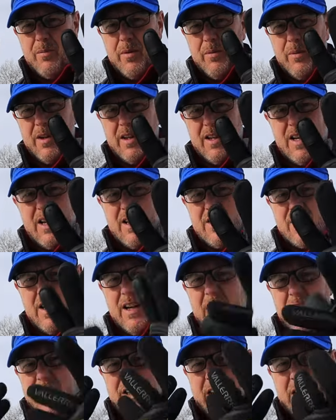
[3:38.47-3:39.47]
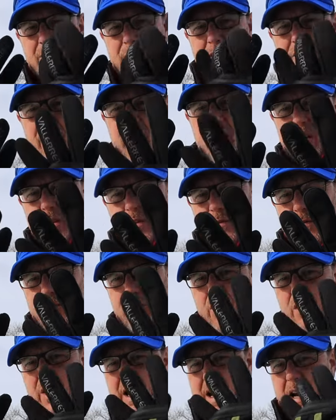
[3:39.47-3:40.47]
but with these I can actually get my fingers
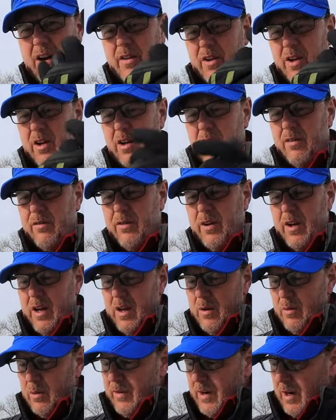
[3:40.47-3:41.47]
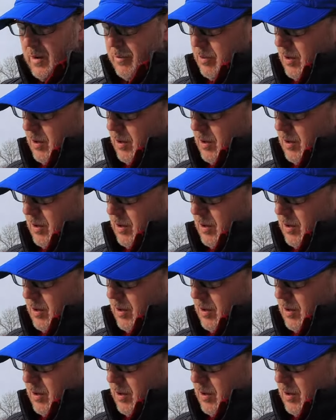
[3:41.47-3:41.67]
fully out the glove without a